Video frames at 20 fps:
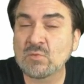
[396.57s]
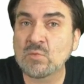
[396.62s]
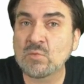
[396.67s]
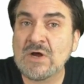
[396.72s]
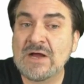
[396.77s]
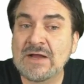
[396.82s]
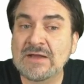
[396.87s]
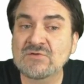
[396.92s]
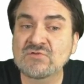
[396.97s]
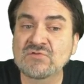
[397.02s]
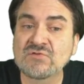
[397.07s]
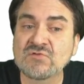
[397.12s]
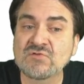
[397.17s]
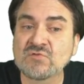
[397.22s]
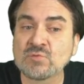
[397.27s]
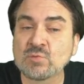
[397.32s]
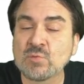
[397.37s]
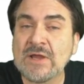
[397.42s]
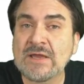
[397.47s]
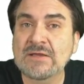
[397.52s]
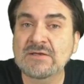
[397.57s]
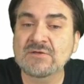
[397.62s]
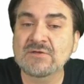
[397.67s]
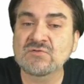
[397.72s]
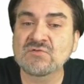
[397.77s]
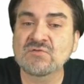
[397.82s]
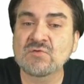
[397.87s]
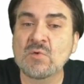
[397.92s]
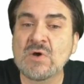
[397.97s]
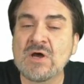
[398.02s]
Why is this rating
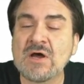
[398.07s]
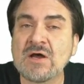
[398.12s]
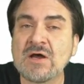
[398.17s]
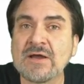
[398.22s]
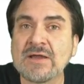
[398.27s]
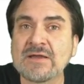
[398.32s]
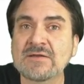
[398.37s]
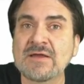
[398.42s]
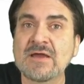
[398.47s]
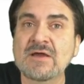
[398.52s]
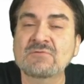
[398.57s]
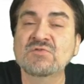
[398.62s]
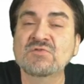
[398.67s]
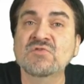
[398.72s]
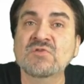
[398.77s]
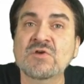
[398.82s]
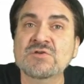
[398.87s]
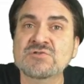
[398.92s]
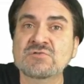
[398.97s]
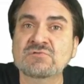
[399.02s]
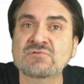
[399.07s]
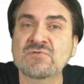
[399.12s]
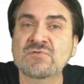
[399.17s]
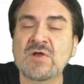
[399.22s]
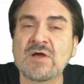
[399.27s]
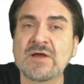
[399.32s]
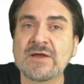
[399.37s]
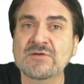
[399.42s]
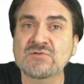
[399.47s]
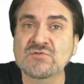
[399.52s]
so high and have such a
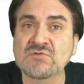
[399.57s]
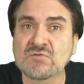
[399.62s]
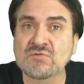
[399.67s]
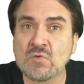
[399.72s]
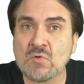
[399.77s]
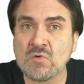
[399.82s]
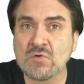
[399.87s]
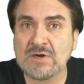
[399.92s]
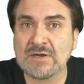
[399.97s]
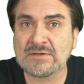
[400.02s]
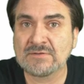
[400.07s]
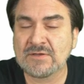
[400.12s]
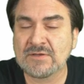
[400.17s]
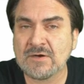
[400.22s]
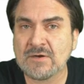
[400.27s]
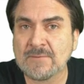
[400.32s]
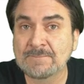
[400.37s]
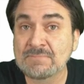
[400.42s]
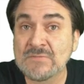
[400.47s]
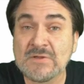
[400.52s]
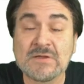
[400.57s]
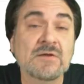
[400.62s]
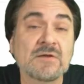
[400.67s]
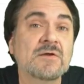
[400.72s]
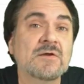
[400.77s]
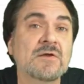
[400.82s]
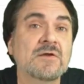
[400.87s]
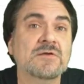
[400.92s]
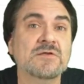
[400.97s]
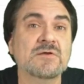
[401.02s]
flying score on there?
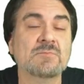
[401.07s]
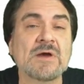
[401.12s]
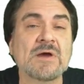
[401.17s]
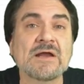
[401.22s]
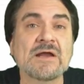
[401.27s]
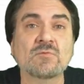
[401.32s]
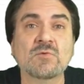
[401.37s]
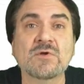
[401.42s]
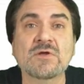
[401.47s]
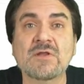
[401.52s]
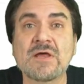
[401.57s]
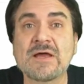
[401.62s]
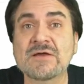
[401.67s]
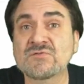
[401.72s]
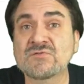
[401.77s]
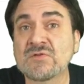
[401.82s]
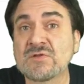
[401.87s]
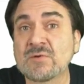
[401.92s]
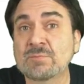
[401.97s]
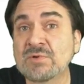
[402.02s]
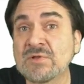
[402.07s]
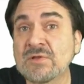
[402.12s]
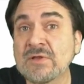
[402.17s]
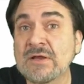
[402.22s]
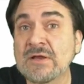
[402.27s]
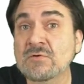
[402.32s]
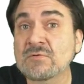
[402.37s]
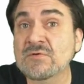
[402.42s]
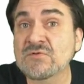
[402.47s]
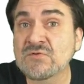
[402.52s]
You might realize that a
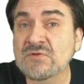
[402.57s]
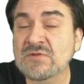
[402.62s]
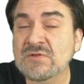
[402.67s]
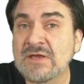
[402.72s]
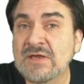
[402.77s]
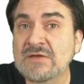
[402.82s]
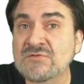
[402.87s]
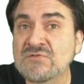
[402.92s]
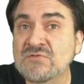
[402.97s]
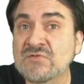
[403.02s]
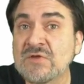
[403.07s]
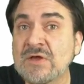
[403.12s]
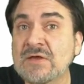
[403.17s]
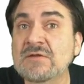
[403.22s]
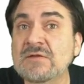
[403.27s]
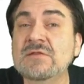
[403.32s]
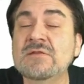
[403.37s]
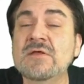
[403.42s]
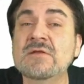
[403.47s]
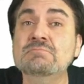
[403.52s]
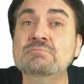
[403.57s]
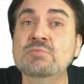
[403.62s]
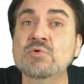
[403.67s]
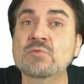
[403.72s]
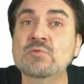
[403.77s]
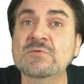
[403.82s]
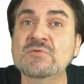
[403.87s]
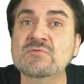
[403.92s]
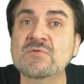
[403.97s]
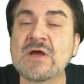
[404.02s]
player is in that set, and then
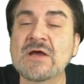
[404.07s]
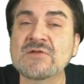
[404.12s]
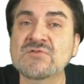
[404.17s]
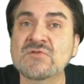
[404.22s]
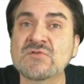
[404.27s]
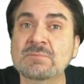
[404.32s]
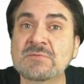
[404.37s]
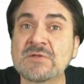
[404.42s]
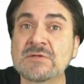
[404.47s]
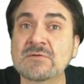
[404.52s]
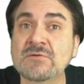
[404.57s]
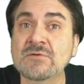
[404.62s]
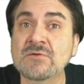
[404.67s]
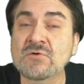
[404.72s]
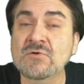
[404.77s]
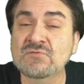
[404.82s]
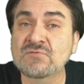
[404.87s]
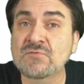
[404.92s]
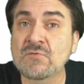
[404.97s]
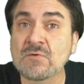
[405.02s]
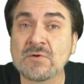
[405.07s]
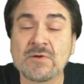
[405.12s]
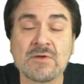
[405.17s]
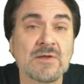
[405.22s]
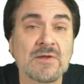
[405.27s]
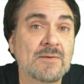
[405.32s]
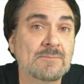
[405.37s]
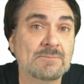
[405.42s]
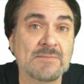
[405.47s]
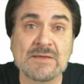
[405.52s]
boom, you've got something to look for.
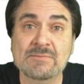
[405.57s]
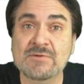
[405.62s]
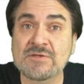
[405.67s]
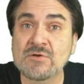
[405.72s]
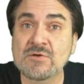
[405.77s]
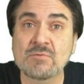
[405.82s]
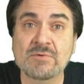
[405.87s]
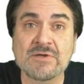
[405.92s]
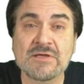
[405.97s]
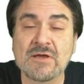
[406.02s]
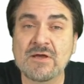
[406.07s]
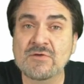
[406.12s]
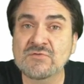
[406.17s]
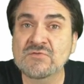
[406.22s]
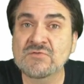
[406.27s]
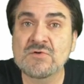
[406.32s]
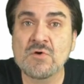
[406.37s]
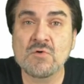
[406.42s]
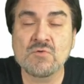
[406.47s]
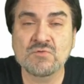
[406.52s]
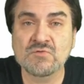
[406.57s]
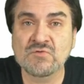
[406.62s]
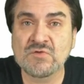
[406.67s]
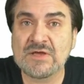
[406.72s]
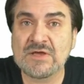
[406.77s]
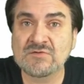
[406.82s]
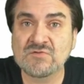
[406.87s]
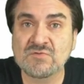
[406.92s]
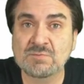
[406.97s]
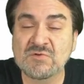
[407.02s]
Maybe nobody else knows
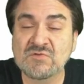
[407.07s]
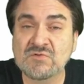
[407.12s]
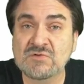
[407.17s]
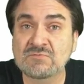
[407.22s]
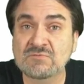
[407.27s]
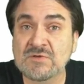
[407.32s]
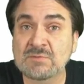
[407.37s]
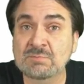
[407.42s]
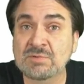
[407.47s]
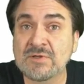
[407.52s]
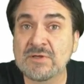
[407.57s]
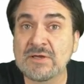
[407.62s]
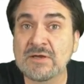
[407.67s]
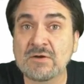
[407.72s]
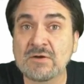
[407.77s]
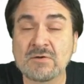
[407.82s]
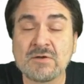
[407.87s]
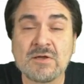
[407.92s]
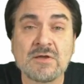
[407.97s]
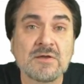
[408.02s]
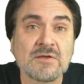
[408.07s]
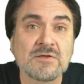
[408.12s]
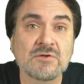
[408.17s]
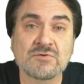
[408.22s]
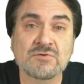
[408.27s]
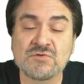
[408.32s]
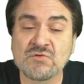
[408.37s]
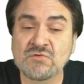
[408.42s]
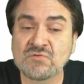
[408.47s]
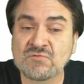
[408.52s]
that specific player.
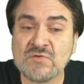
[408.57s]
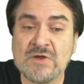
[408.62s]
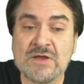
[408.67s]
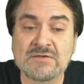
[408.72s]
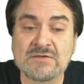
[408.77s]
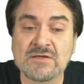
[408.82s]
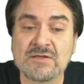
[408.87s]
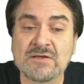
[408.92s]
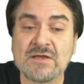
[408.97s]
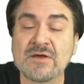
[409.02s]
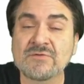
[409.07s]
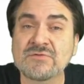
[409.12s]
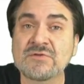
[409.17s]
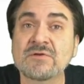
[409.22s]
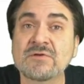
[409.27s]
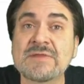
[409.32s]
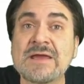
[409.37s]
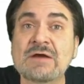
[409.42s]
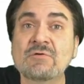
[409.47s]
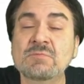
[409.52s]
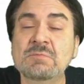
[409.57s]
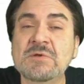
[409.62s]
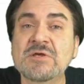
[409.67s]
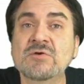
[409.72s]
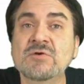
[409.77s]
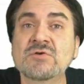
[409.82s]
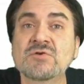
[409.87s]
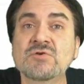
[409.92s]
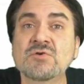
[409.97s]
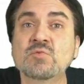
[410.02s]
You're just finding it out there. That would be
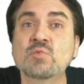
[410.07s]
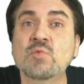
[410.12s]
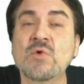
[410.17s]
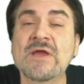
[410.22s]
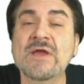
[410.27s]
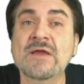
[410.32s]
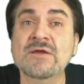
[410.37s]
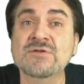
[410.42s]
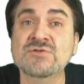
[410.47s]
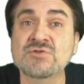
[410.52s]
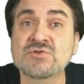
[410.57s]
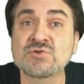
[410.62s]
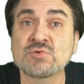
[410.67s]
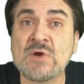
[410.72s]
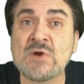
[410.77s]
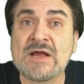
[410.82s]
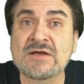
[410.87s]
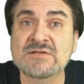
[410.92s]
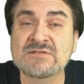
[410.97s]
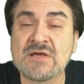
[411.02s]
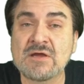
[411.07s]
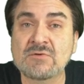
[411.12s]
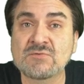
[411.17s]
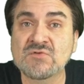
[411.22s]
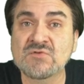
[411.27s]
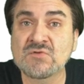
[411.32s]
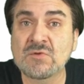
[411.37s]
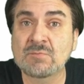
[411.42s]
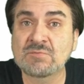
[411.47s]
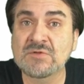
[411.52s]
a good way to track down
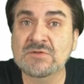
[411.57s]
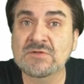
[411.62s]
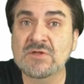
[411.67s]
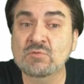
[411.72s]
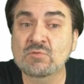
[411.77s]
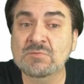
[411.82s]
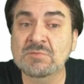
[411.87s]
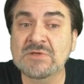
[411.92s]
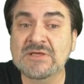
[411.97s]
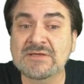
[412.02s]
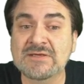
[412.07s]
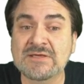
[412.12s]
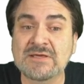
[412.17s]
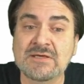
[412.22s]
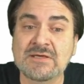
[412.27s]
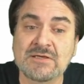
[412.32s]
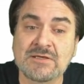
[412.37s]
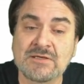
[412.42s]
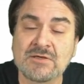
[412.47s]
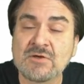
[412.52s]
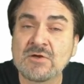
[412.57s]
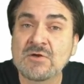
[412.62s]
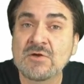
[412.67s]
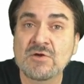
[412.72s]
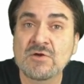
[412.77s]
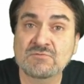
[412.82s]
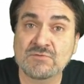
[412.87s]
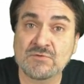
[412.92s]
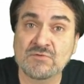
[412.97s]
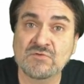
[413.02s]
something that would be key
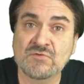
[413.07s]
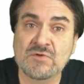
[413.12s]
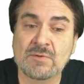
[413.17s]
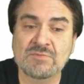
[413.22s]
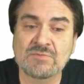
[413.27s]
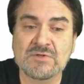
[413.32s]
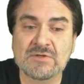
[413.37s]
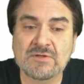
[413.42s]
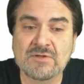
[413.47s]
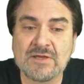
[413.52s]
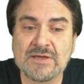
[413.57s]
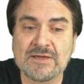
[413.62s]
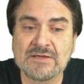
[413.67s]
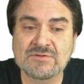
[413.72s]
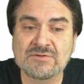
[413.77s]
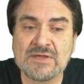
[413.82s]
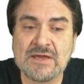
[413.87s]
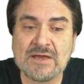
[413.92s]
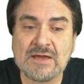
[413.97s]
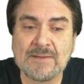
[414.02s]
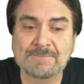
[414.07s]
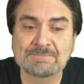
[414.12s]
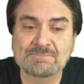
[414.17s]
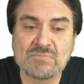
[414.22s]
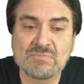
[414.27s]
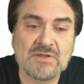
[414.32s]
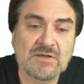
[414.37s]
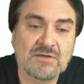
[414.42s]
for something like that.